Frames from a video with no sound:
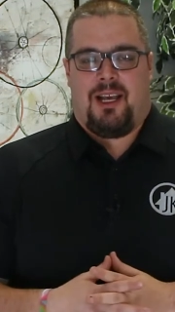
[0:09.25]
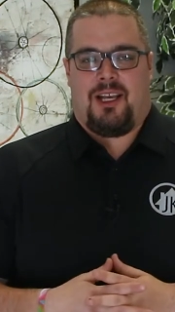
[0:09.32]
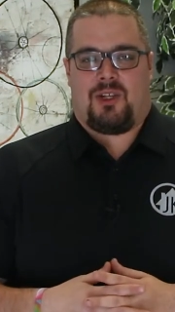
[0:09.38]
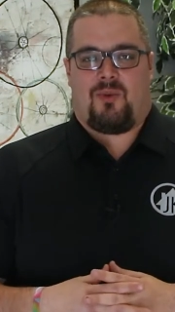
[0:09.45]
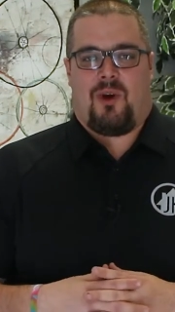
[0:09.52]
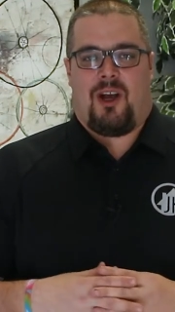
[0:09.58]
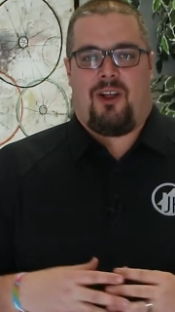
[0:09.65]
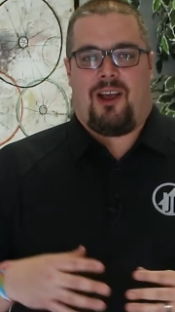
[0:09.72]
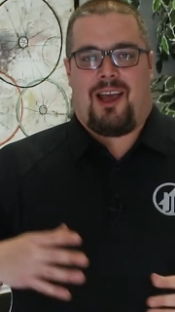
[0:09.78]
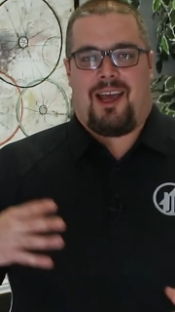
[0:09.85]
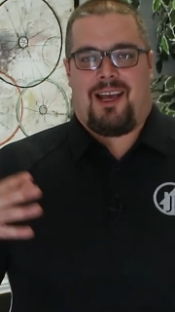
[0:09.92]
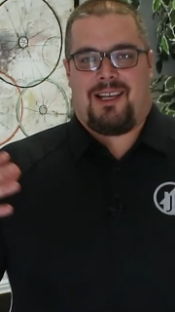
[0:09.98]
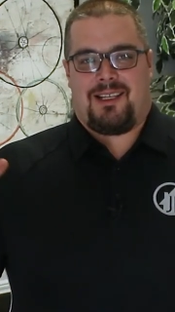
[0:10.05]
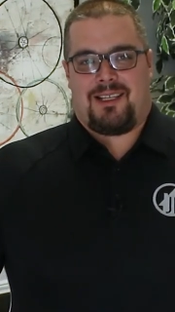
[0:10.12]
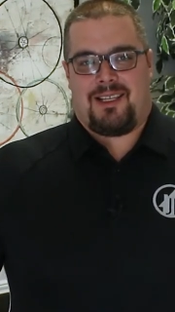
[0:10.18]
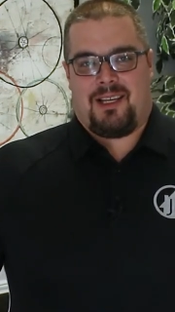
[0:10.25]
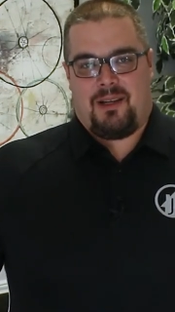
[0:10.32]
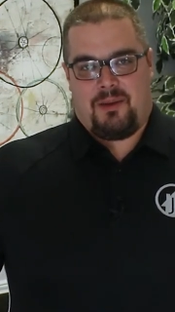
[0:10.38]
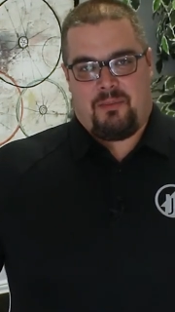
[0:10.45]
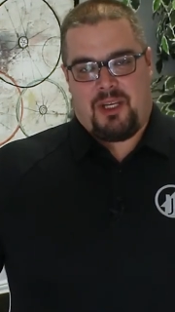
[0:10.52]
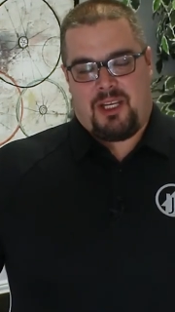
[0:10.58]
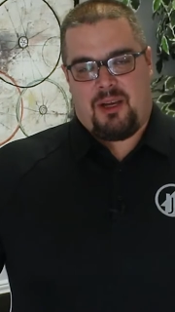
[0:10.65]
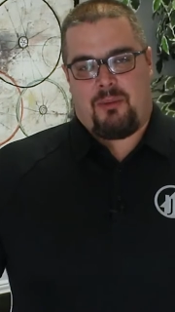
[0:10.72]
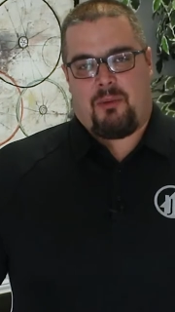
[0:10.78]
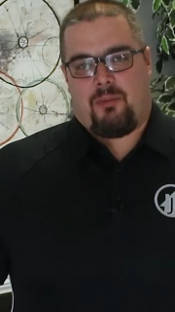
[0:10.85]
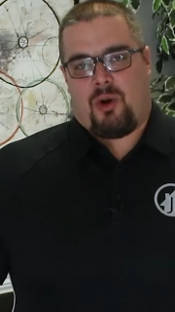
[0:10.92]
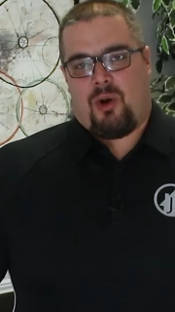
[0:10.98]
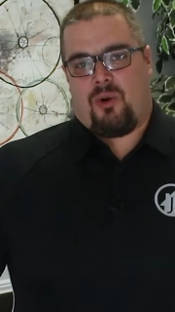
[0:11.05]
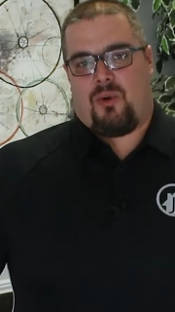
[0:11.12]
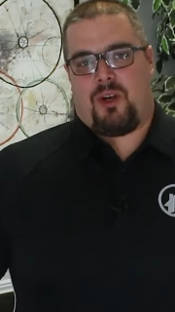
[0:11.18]
as well as become a
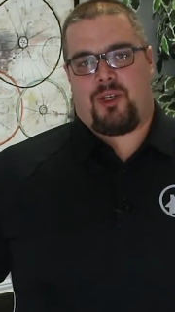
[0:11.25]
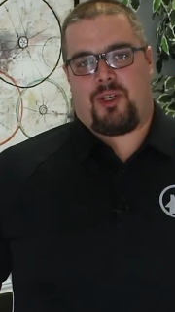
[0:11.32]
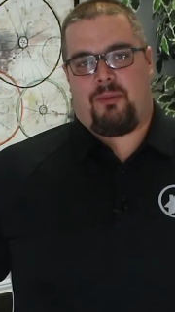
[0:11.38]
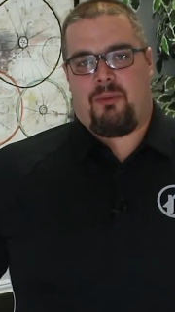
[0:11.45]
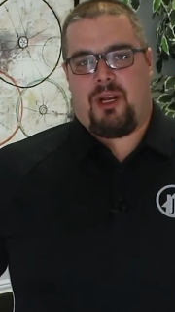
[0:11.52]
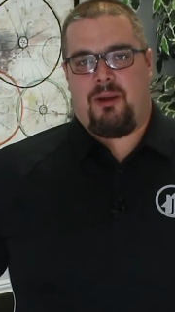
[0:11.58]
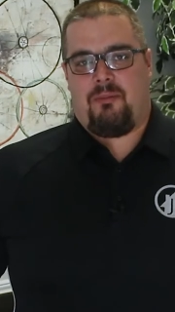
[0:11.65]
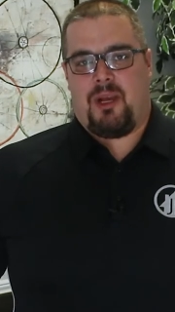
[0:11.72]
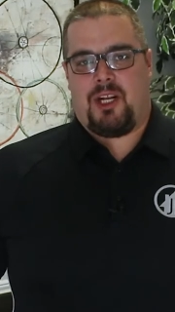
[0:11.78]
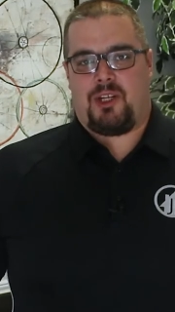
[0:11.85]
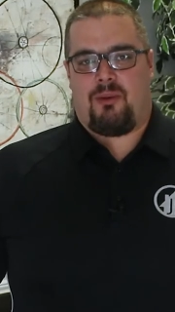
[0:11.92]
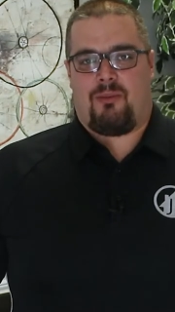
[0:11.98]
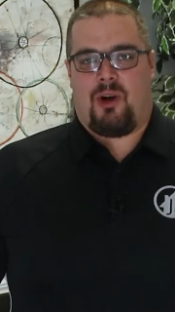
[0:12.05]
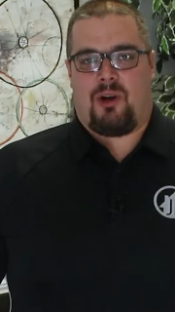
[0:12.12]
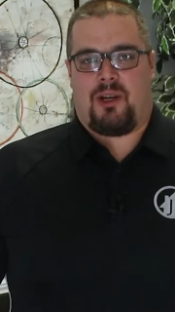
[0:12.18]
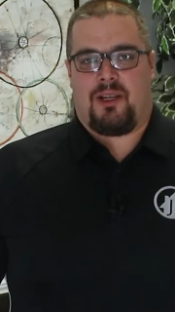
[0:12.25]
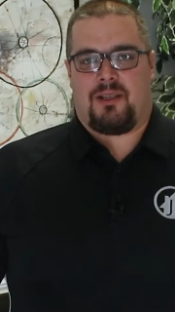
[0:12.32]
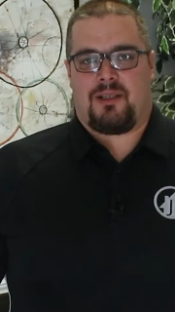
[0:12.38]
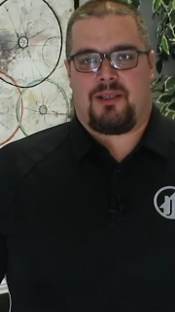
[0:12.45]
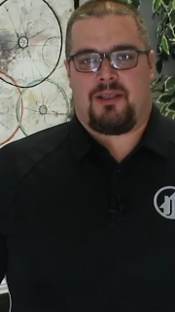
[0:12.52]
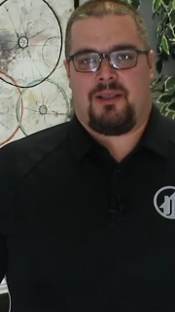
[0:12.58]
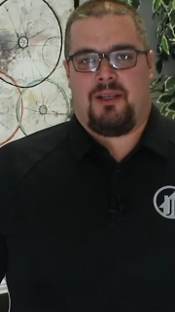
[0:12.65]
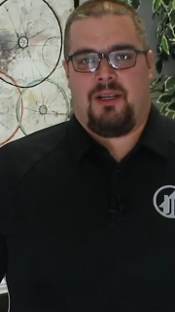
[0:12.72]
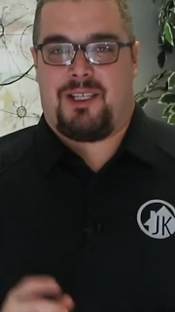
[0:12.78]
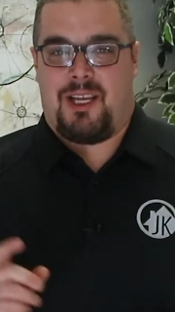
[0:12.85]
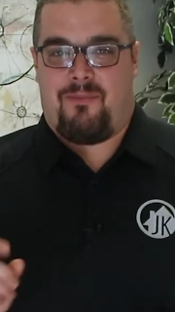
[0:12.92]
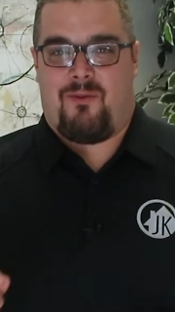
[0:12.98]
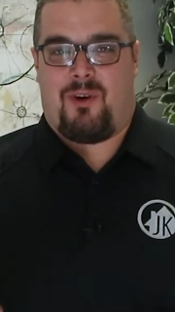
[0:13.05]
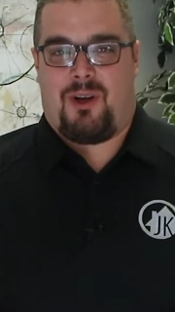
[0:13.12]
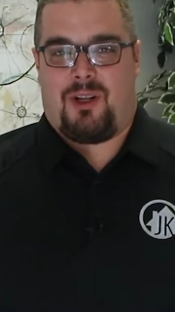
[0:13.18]
brokerage in many major markets,
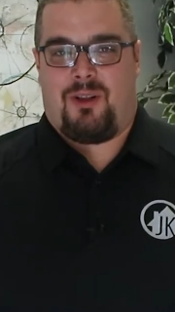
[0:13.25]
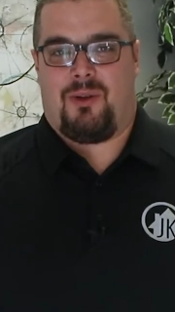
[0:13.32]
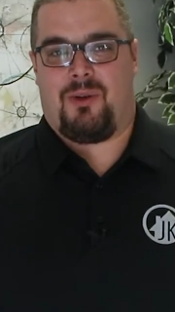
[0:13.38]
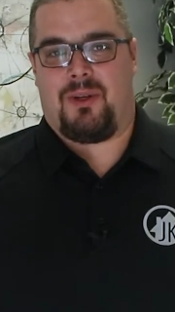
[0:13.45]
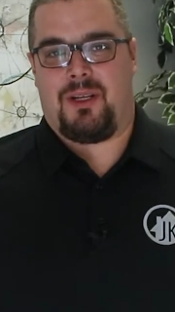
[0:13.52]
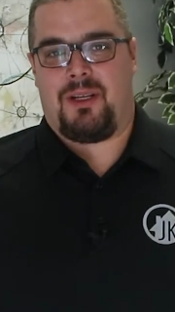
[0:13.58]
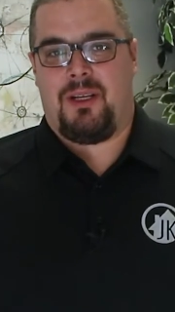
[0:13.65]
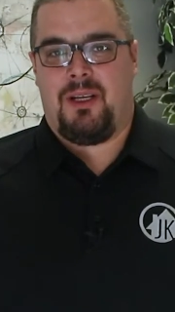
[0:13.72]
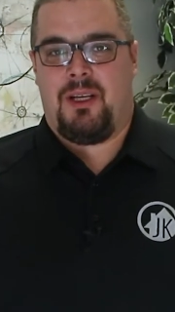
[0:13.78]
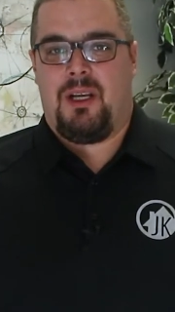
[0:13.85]
Denver included.